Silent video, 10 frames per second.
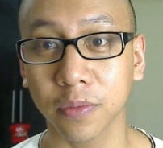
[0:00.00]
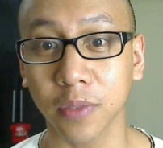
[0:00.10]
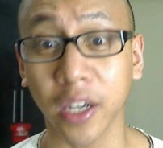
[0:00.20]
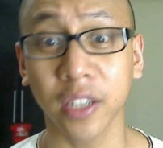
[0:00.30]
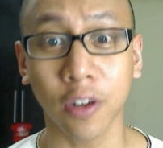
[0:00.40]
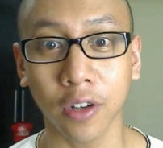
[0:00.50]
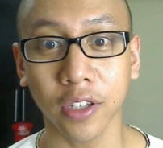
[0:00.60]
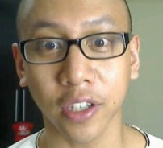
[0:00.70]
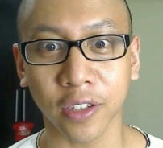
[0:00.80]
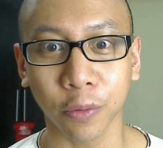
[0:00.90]

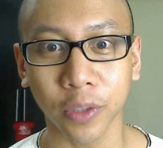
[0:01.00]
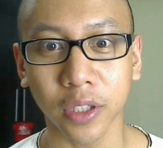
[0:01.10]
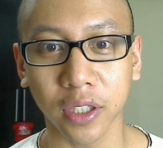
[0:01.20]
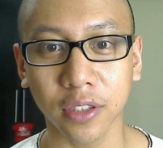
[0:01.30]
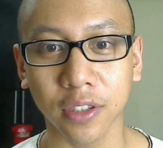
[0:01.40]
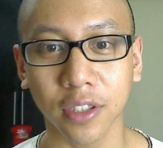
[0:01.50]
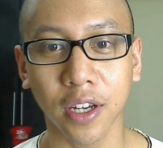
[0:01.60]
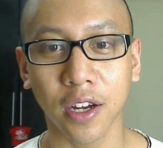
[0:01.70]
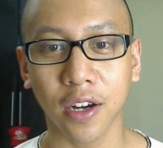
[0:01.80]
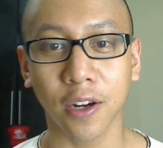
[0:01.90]
iconic, really.
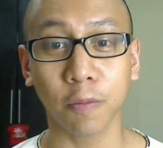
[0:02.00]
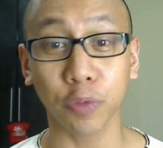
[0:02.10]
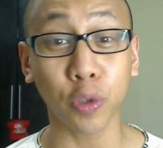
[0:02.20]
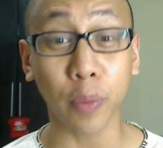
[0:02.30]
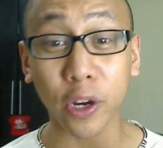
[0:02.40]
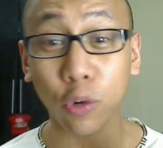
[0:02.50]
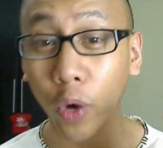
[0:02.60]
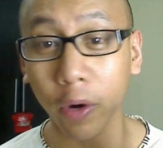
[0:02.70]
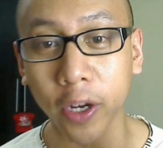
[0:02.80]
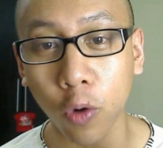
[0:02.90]
No matter
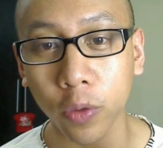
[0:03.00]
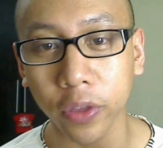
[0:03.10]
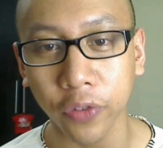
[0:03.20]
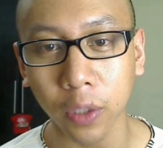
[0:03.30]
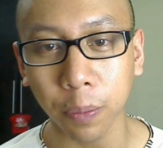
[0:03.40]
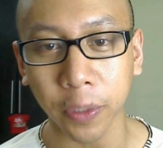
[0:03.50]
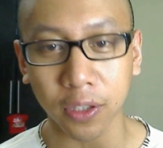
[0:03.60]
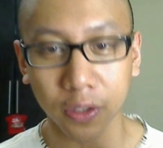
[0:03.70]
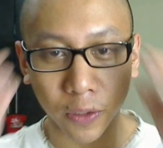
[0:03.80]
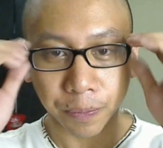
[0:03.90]
where I go in the
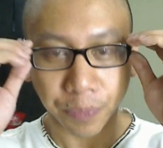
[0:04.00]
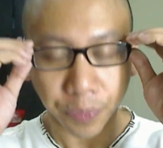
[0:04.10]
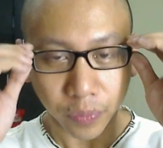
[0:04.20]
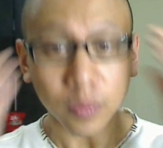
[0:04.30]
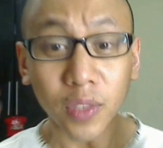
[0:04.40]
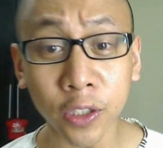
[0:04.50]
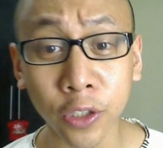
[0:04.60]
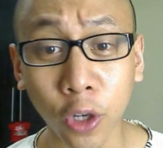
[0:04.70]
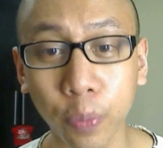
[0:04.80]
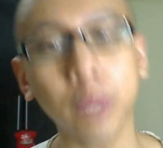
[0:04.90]
Philippines, you
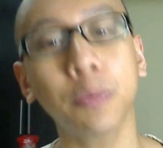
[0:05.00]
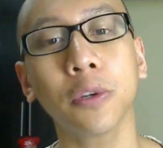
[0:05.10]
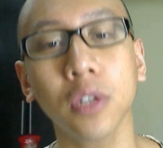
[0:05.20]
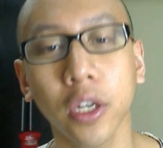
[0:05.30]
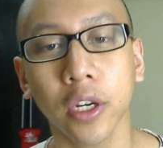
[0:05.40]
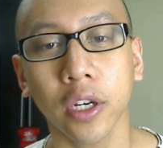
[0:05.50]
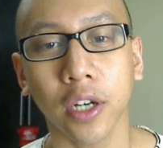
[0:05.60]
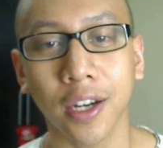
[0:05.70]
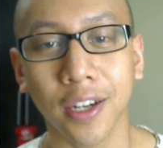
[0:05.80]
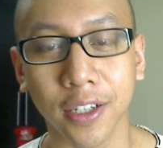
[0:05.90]
know, people
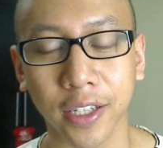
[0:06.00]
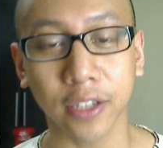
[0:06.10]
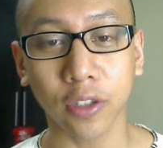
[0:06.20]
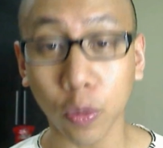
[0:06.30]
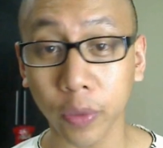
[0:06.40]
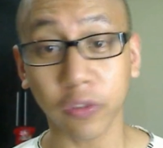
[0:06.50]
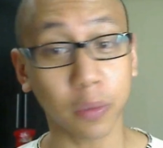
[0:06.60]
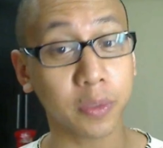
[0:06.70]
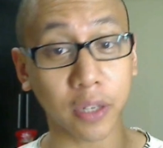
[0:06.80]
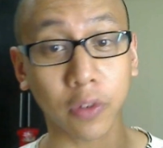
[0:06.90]
can know me
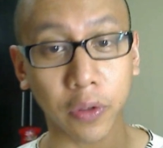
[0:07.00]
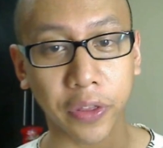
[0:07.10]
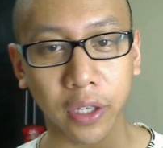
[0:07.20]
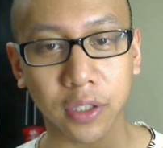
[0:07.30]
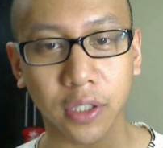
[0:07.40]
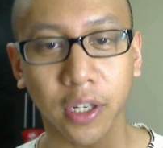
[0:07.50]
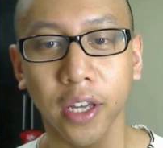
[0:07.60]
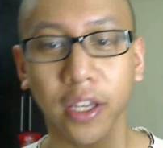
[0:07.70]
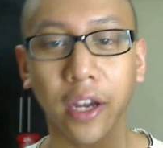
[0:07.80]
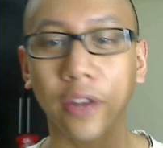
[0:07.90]
from several things.
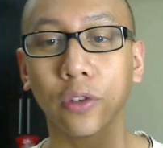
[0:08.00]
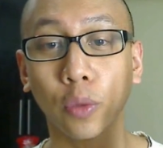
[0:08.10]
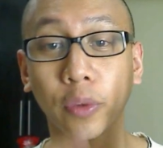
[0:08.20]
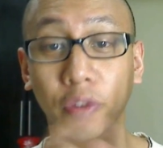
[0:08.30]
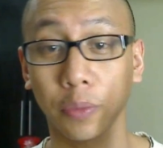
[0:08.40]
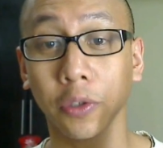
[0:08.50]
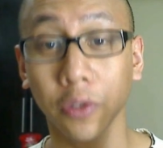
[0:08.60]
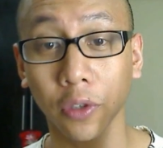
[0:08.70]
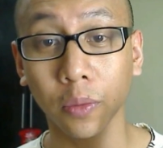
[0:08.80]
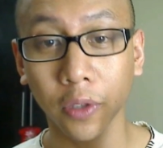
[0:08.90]
They either know me from
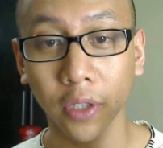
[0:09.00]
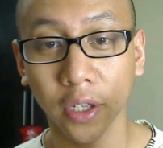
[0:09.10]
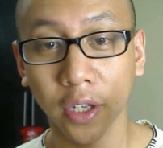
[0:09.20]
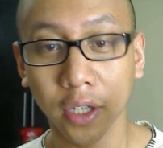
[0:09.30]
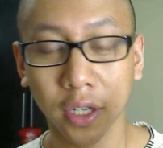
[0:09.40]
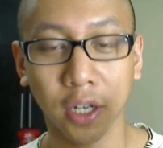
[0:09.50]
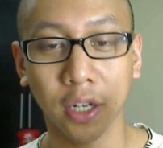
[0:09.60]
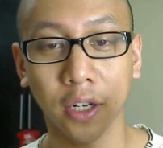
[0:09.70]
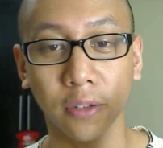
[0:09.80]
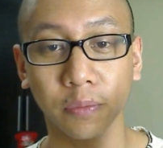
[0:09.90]
YouTube.
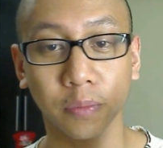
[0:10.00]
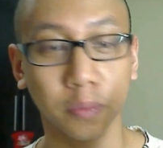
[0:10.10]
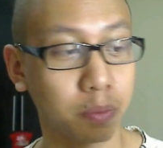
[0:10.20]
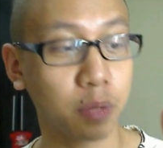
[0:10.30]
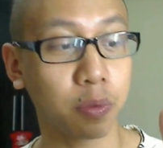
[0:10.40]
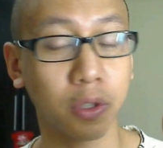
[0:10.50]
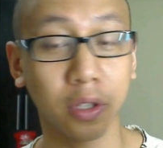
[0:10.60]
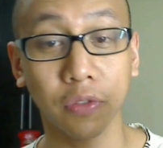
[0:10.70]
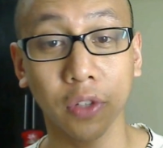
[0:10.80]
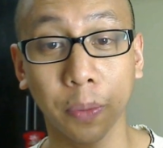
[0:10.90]
People in
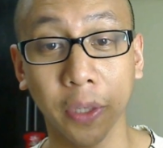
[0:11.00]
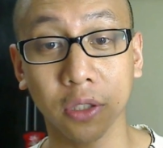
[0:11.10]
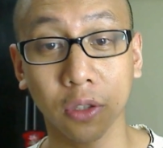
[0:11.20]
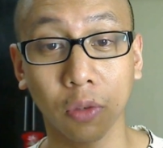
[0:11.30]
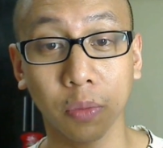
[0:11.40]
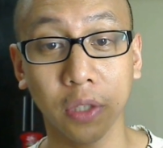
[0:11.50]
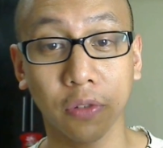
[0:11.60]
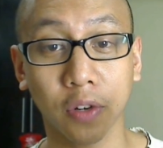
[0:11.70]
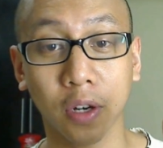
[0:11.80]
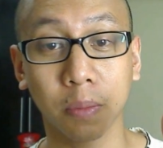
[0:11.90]
the Philippines know me
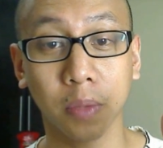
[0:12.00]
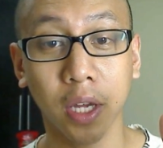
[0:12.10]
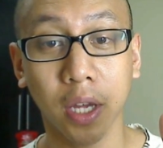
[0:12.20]
from